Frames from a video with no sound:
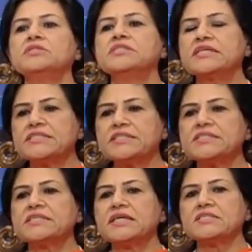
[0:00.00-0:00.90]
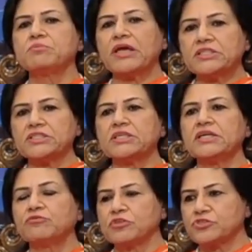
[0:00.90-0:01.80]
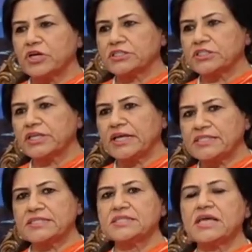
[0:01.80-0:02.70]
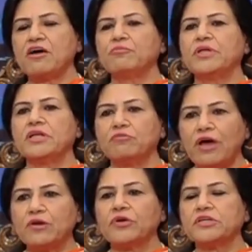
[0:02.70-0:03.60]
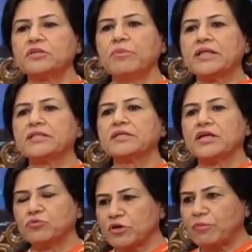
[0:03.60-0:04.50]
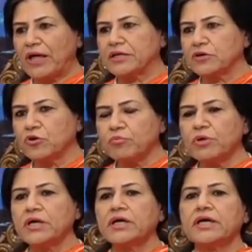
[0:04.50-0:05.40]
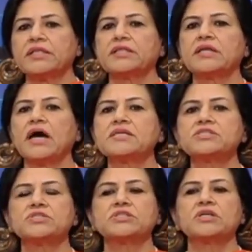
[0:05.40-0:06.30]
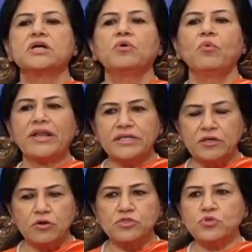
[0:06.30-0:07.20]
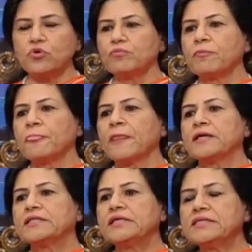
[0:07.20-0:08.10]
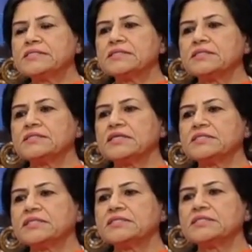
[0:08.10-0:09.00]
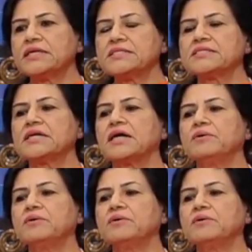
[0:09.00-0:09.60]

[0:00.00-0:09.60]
66 major infrastructure cases have been evaluated by the Network Planning Group in the last 1 year or so. These 66